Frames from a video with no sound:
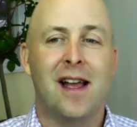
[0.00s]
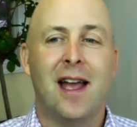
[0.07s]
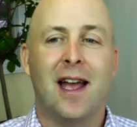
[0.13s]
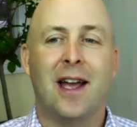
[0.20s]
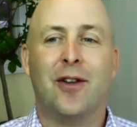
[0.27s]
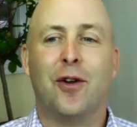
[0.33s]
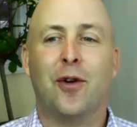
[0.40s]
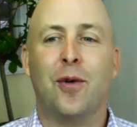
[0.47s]

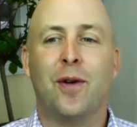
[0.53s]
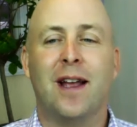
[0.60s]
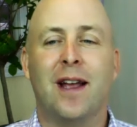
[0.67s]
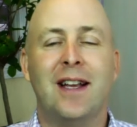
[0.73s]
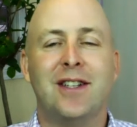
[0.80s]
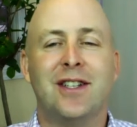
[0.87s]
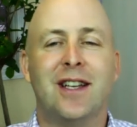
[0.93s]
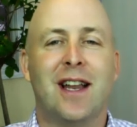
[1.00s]
And
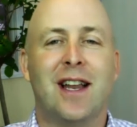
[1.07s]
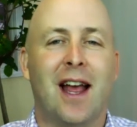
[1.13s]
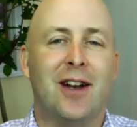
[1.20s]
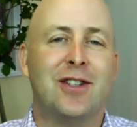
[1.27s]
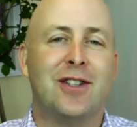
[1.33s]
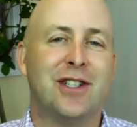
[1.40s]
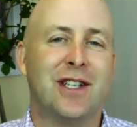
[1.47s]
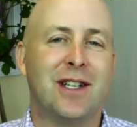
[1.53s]
creation
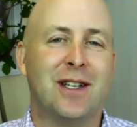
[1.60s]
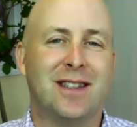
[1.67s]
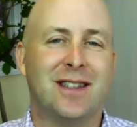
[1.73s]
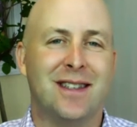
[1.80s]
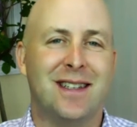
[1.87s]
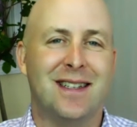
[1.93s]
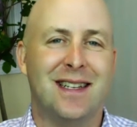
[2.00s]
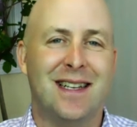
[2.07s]
energy
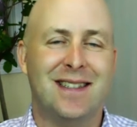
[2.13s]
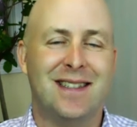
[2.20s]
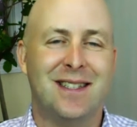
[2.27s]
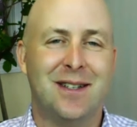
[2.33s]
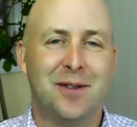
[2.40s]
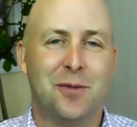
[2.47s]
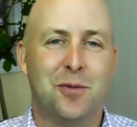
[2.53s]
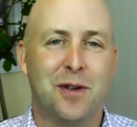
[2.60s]

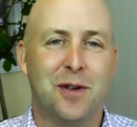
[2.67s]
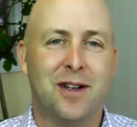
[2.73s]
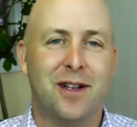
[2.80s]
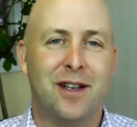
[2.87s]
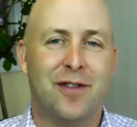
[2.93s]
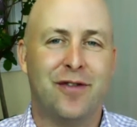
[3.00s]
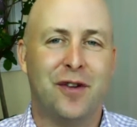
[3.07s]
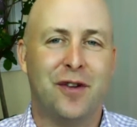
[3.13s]
isn't
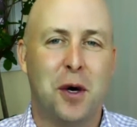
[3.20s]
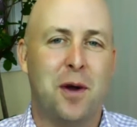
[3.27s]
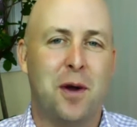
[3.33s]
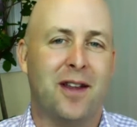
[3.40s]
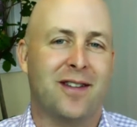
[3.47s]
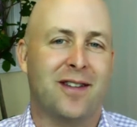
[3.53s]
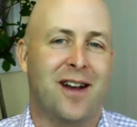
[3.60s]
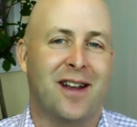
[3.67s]
really
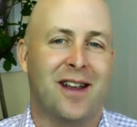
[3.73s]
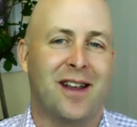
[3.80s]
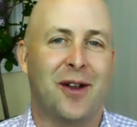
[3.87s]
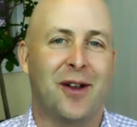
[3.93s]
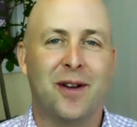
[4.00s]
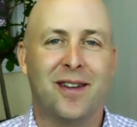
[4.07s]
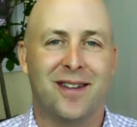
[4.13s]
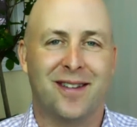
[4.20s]
focused on
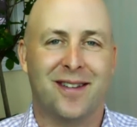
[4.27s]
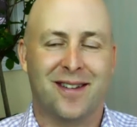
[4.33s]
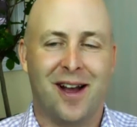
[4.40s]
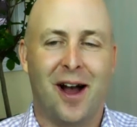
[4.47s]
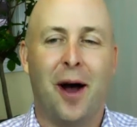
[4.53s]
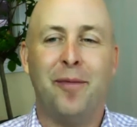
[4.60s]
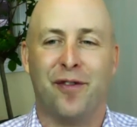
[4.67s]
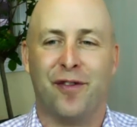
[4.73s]
your
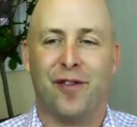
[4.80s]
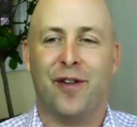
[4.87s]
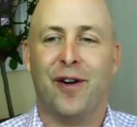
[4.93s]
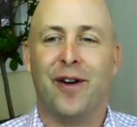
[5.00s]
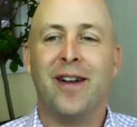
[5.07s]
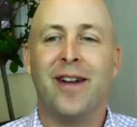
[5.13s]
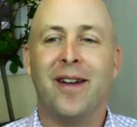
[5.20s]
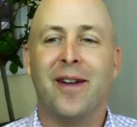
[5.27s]

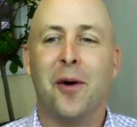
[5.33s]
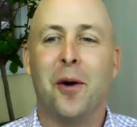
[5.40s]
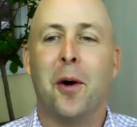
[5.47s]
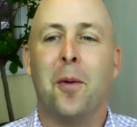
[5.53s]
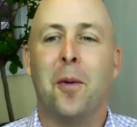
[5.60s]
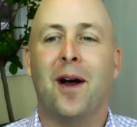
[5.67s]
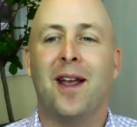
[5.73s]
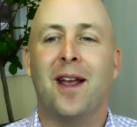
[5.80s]
discomfort
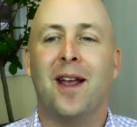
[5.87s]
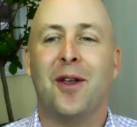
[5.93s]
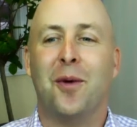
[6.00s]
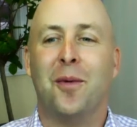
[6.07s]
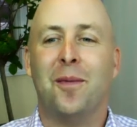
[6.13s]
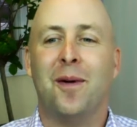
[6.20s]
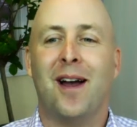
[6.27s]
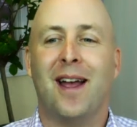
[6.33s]
or what
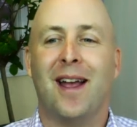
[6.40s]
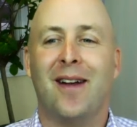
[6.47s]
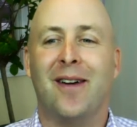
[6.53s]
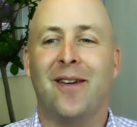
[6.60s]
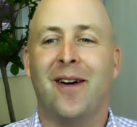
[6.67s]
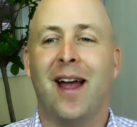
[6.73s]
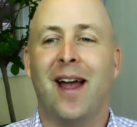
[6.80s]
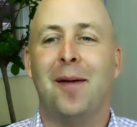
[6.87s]
you might
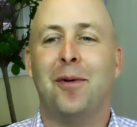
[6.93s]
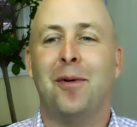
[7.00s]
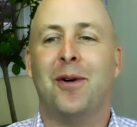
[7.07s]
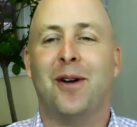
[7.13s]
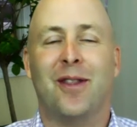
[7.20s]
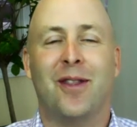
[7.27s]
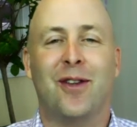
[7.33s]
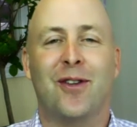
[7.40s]
label
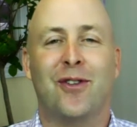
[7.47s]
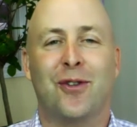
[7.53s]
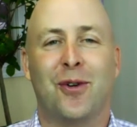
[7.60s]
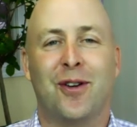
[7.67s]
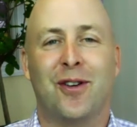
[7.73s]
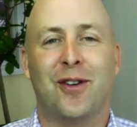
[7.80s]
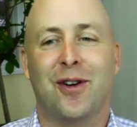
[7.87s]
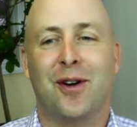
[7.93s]
in the
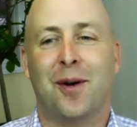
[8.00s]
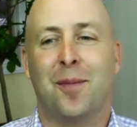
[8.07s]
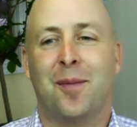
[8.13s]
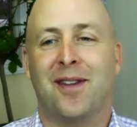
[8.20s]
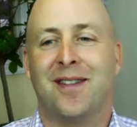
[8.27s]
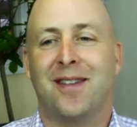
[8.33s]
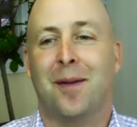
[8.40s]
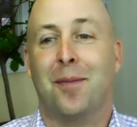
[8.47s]
short term
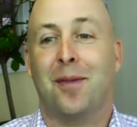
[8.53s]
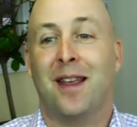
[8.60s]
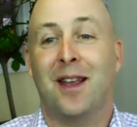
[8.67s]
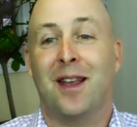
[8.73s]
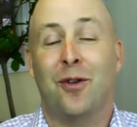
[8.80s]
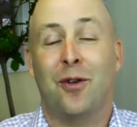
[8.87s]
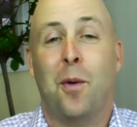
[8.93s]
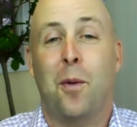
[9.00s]
as something
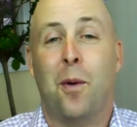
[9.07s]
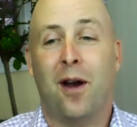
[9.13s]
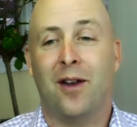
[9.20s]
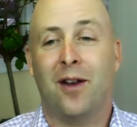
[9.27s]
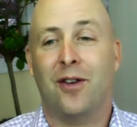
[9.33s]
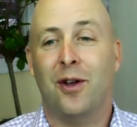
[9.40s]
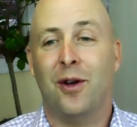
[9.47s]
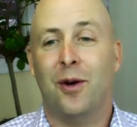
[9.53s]
you don't want
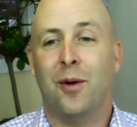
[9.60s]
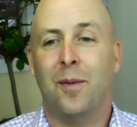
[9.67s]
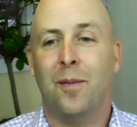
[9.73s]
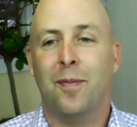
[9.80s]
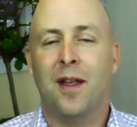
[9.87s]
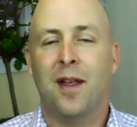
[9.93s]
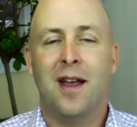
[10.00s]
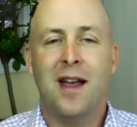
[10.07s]
to do.
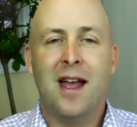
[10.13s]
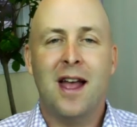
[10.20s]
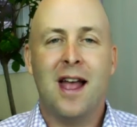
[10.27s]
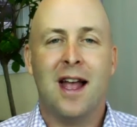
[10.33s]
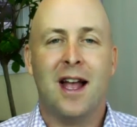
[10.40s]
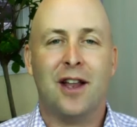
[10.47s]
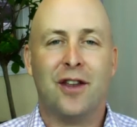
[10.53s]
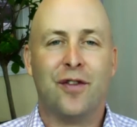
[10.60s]

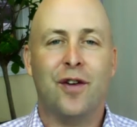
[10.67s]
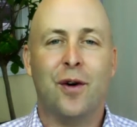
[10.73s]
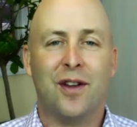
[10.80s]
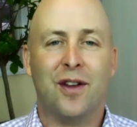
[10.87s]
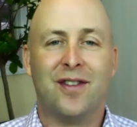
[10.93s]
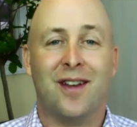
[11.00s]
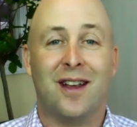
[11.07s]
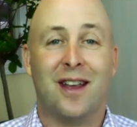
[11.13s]
It's
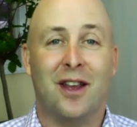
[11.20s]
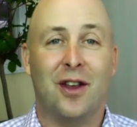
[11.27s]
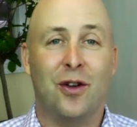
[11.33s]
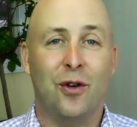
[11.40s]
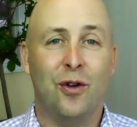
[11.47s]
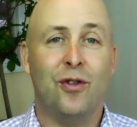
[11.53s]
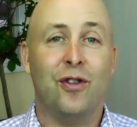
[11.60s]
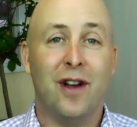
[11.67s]
focused on
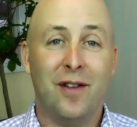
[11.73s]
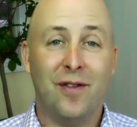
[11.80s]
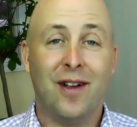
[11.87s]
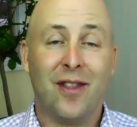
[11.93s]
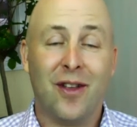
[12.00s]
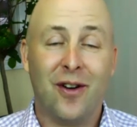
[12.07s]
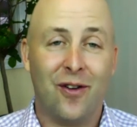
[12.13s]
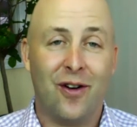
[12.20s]
you living
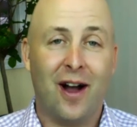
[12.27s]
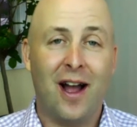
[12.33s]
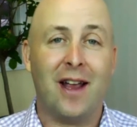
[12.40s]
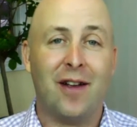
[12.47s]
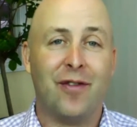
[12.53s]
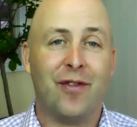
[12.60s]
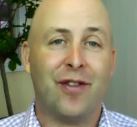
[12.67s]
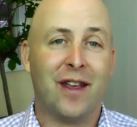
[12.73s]
the
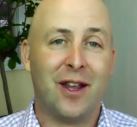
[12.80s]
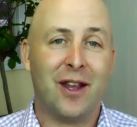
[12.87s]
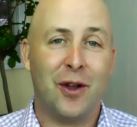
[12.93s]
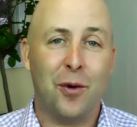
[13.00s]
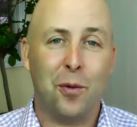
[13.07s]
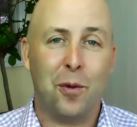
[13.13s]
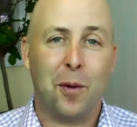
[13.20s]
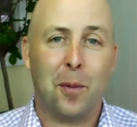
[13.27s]
life that
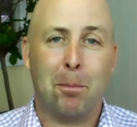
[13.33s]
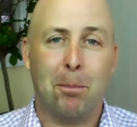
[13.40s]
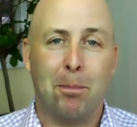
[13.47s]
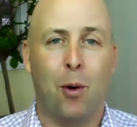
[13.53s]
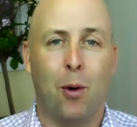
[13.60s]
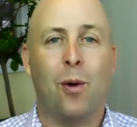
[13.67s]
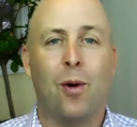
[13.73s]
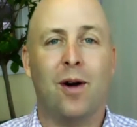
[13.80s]
you were
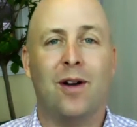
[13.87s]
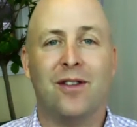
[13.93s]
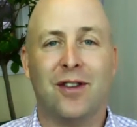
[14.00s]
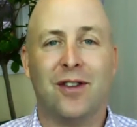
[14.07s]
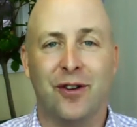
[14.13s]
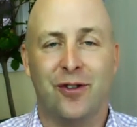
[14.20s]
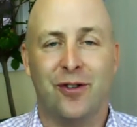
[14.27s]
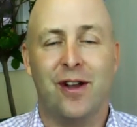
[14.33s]
born
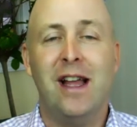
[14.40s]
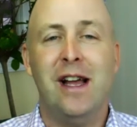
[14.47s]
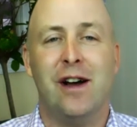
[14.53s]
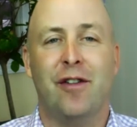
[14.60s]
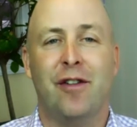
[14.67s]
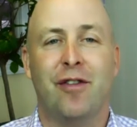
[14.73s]
to live.